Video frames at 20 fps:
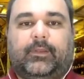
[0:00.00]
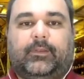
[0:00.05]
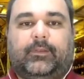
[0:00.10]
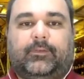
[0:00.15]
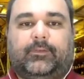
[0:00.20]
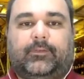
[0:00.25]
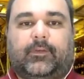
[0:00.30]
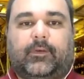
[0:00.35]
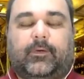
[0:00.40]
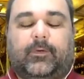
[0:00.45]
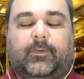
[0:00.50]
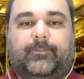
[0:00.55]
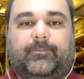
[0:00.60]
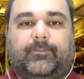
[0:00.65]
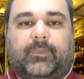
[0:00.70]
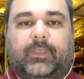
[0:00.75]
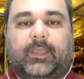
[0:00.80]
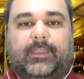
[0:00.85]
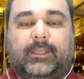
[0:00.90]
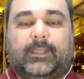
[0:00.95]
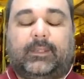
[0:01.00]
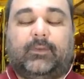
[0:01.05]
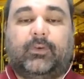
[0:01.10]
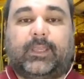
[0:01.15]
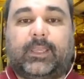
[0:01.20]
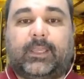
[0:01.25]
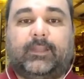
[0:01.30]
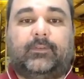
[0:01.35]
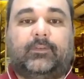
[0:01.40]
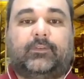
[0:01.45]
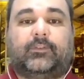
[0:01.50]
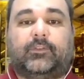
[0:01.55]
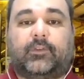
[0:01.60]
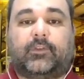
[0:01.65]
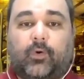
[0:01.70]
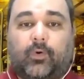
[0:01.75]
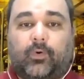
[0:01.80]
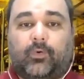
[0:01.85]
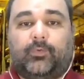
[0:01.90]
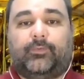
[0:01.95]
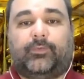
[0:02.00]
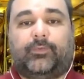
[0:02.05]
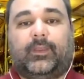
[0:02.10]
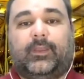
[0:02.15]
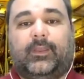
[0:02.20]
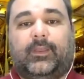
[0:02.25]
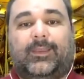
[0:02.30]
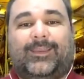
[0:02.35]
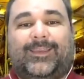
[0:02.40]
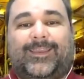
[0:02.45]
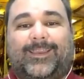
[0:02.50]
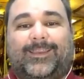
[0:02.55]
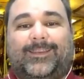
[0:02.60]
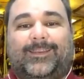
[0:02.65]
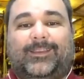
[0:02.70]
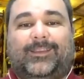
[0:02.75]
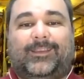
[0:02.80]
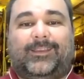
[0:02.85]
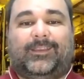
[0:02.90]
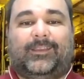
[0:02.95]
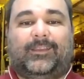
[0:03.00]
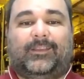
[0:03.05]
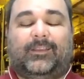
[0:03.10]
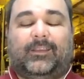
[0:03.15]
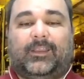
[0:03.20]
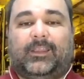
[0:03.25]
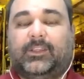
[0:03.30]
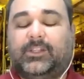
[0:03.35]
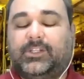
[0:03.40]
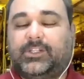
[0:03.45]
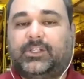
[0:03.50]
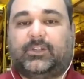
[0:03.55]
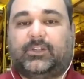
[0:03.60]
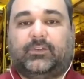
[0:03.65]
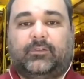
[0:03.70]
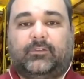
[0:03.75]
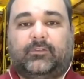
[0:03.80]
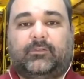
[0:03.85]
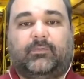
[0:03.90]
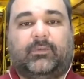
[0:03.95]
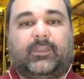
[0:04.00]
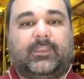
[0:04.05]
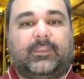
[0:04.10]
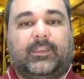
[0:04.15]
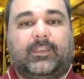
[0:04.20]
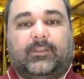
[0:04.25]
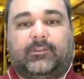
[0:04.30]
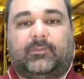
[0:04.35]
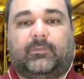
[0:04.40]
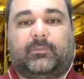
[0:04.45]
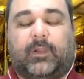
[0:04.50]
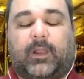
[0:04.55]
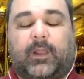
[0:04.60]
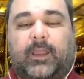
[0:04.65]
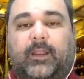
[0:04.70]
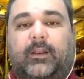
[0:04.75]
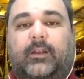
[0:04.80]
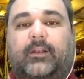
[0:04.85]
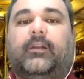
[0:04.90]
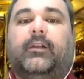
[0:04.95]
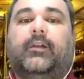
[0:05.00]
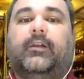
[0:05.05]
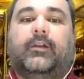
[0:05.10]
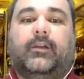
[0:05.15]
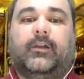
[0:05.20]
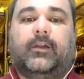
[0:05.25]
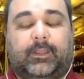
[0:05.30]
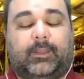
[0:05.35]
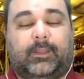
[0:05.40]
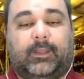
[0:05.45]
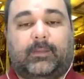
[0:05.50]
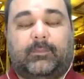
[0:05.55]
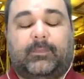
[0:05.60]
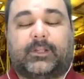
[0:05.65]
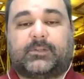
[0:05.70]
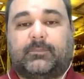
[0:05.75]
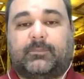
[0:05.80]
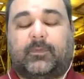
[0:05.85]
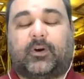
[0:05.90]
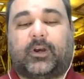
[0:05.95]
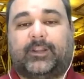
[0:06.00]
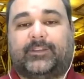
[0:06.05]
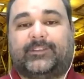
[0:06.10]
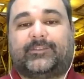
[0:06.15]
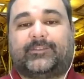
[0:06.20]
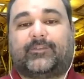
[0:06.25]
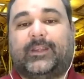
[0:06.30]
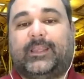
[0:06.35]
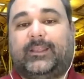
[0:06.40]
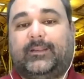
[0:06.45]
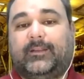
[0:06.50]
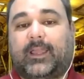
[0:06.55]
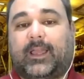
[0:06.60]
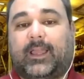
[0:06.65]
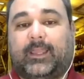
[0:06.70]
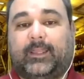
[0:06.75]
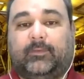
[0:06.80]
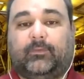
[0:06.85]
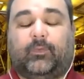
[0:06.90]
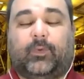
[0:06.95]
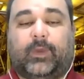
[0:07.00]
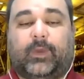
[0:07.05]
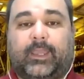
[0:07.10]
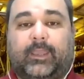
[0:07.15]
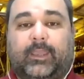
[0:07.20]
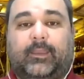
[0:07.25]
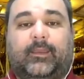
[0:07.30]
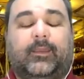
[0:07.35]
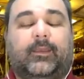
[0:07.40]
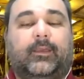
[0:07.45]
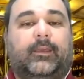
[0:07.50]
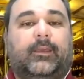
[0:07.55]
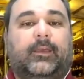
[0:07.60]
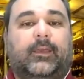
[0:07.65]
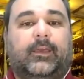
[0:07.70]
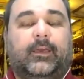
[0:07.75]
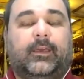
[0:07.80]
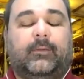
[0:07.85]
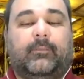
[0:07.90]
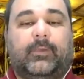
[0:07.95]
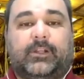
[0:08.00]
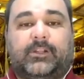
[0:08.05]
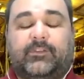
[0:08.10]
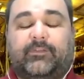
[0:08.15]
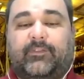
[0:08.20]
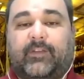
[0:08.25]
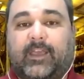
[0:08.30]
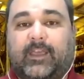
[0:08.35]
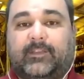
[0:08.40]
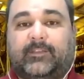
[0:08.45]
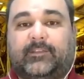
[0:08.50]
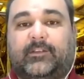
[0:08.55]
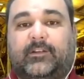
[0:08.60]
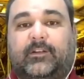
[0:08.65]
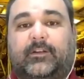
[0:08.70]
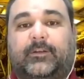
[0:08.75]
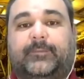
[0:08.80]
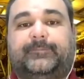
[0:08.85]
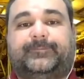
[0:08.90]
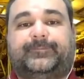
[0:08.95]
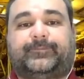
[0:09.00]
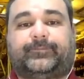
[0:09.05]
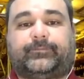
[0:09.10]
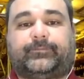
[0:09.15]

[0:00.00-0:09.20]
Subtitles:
So then you can solve any issues with the supplier in a much more streamlined way, much faster.